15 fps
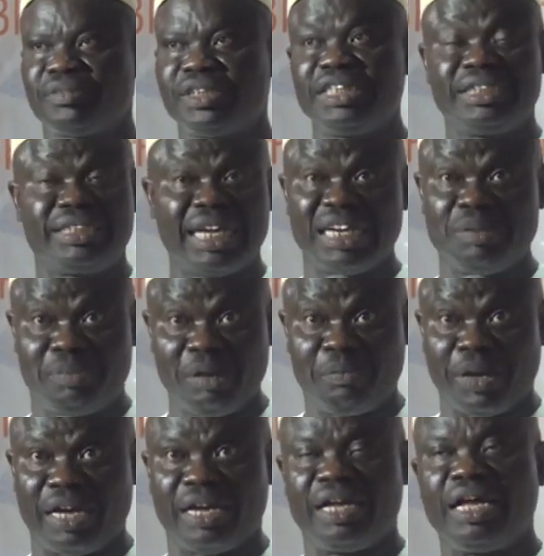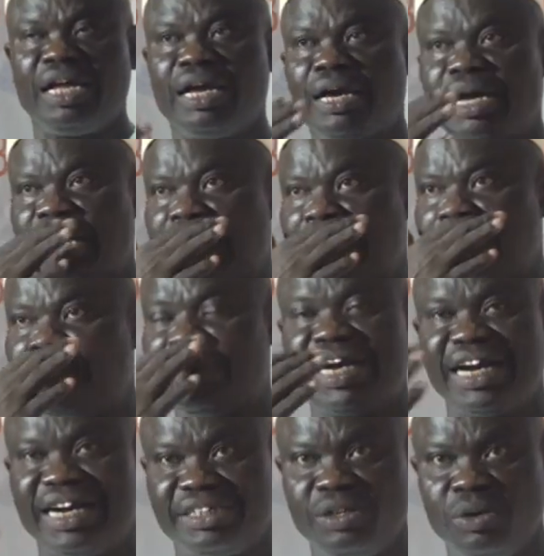It's there in the paper.
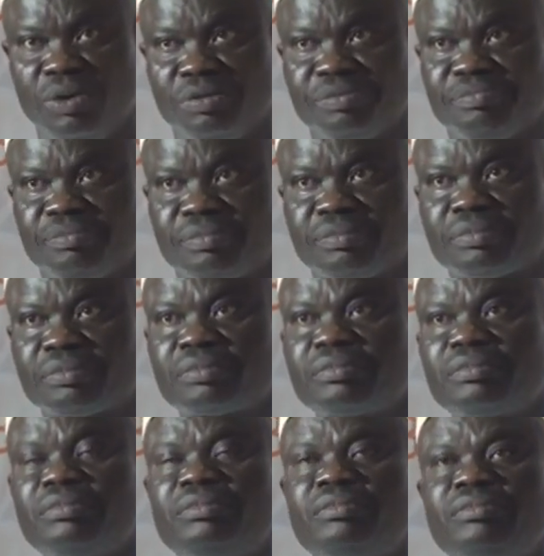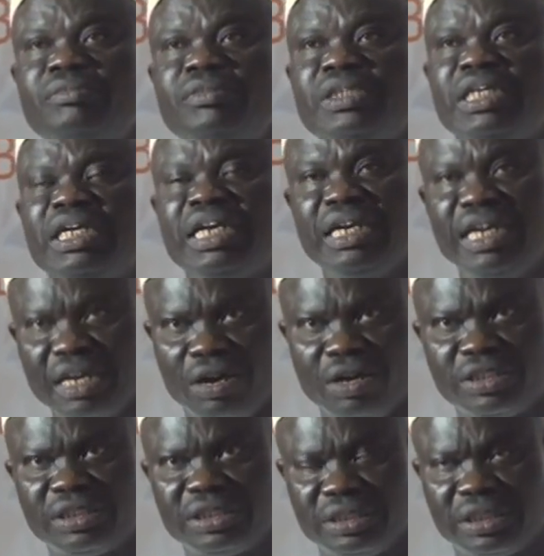I know
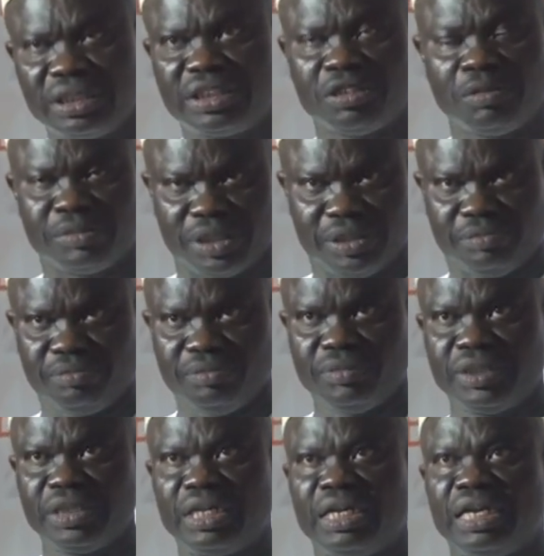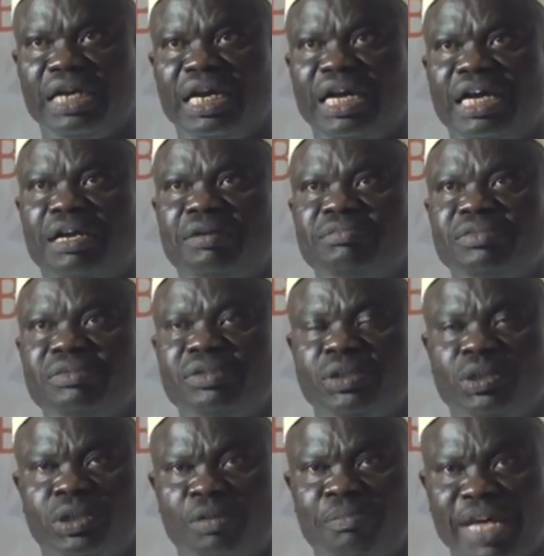Lagos did something.
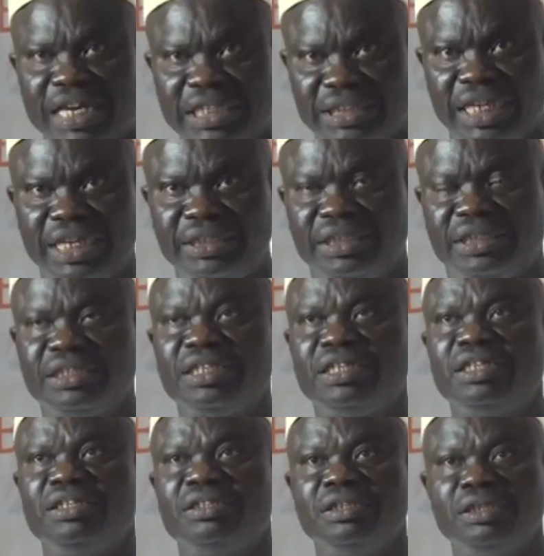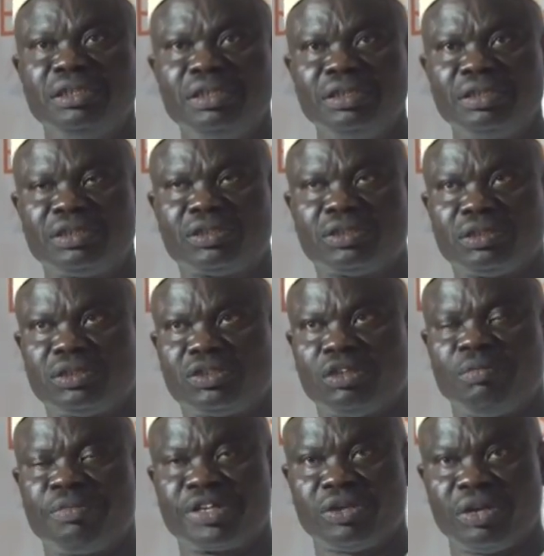To some extent,
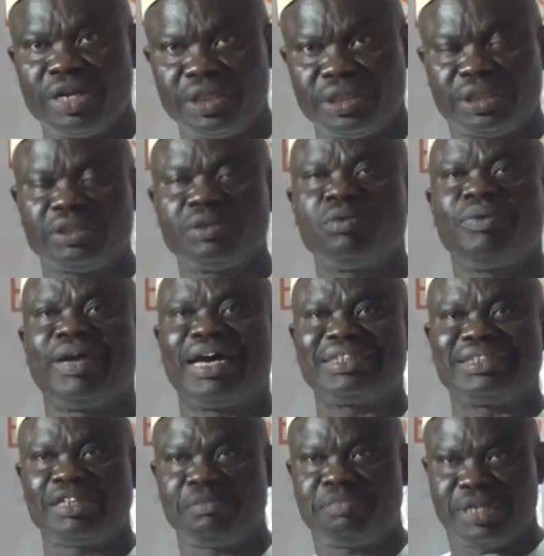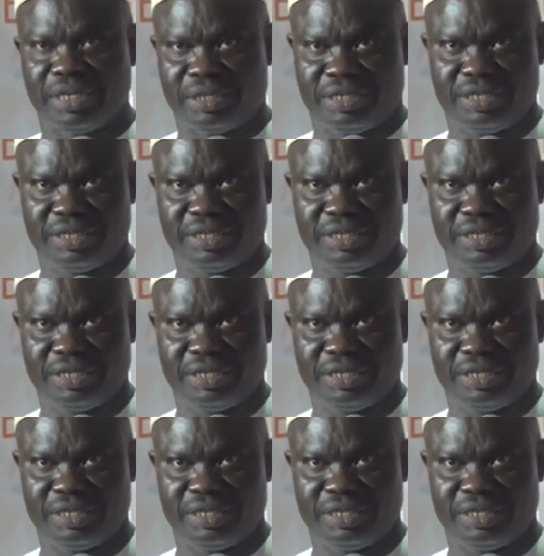some returnees were accepted